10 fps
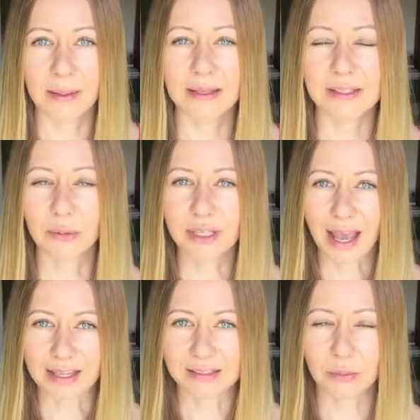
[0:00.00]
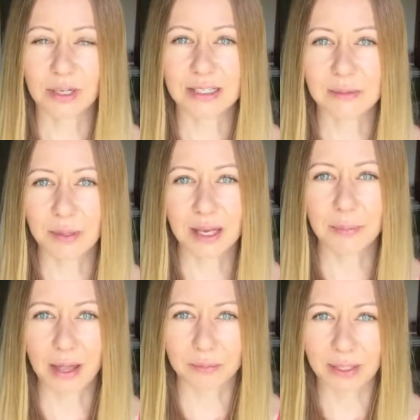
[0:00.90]
So yes, when I speak
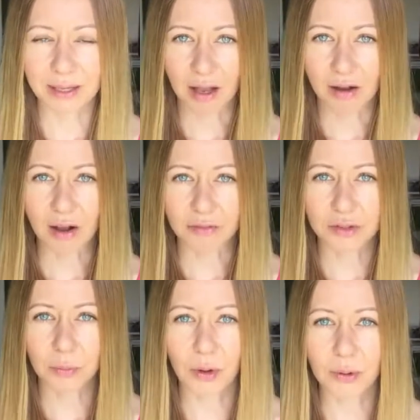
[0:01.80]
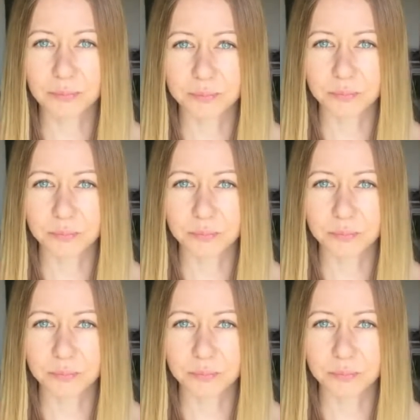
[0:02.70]
about being uncomfortable,